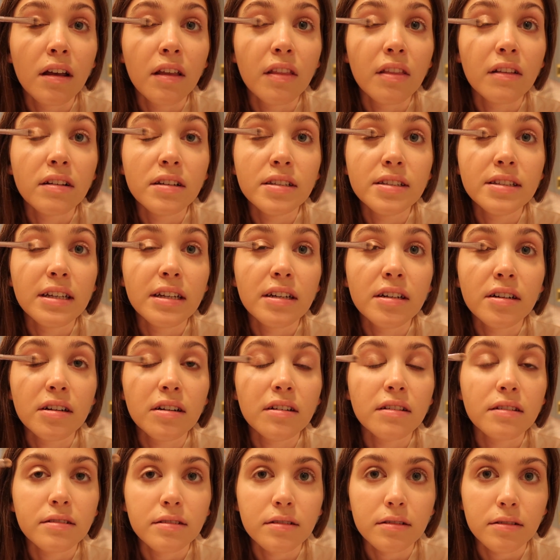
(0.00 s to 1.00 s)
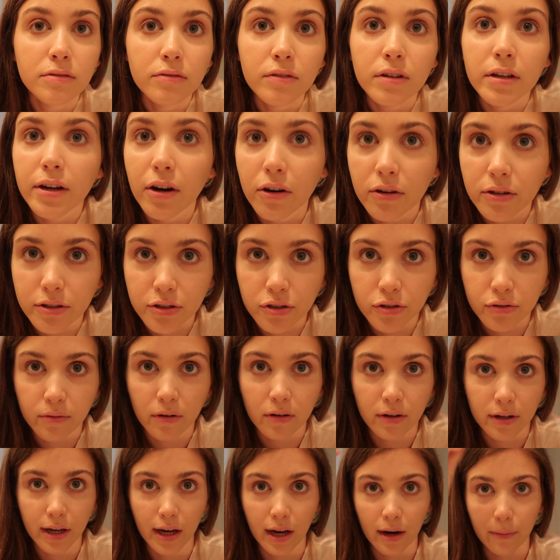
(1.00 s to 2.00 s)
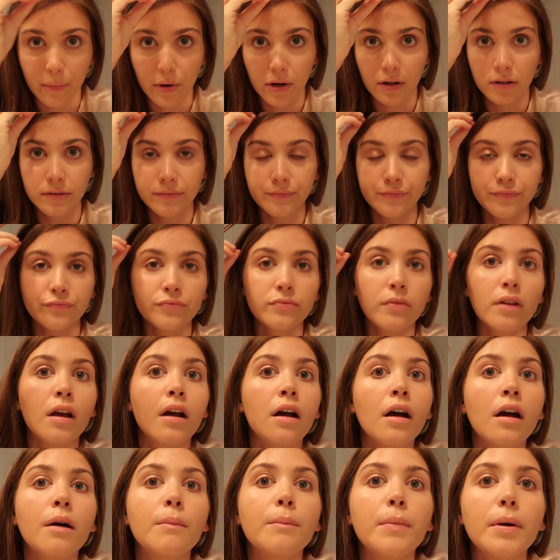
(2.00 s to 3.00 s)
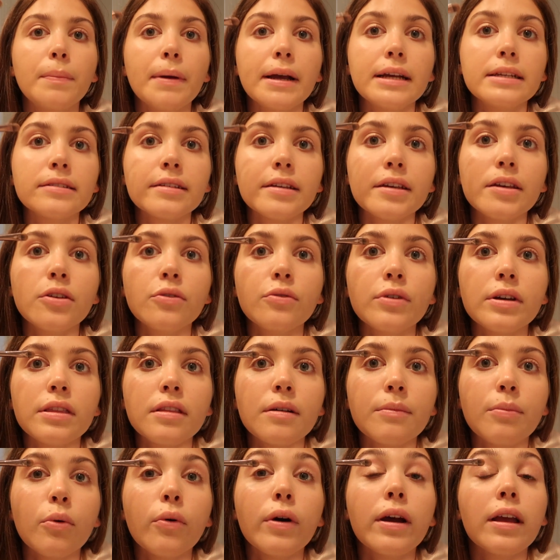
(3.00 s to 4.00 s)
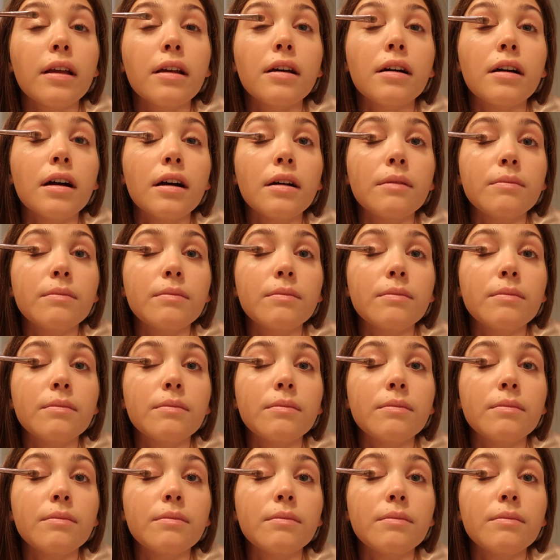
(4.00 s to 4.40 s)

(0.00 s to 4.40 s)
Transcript: in the center. This is really hard to do on camera, but basically you get the point.